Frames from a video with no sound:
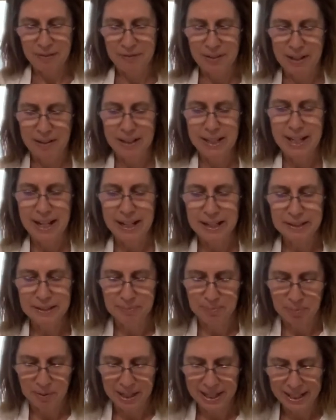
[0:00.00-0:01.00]
very nice
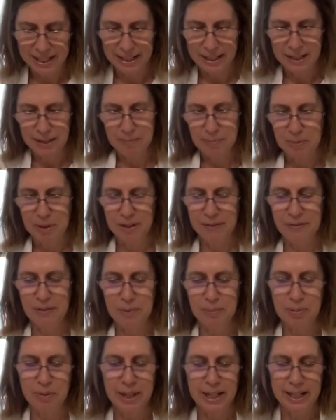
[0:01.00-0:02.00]
braided, beautiful
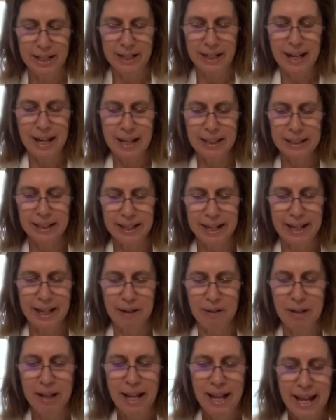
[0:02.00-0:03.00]
braided challah
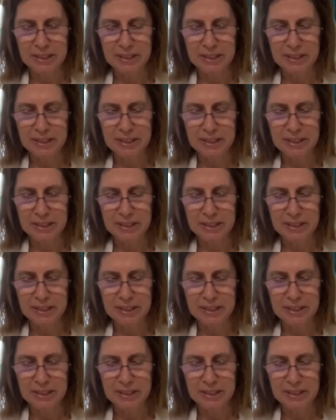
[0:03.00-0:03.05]
now.